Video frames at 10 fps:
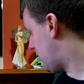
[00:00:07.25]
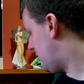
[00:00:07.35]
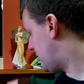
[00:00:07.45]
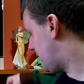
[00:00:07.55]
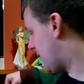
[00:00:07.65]

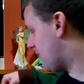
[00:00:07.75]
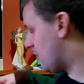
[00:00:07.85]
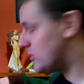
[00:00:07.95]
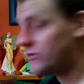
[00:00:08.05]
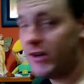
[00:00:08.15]
30th
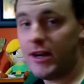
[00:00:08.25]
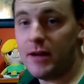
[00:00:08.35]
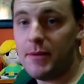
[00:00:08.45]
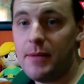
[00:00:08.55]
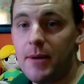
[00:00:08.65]
anniversary
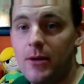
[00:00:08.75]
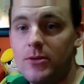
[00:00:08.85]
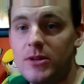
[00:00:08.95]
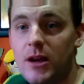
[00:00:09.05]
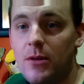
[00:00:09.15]
amiibo.
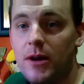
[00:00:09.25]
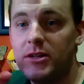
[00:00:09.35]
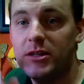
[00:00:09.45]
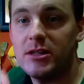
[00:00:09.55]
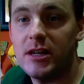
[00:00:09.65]
So as
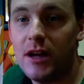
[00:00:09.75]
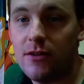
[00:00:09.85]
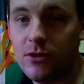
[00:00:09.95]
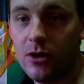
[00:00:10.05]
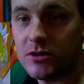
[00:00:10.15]
you can see,
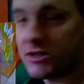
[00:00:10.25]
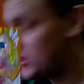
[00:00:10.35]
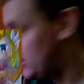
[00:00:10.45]
I've got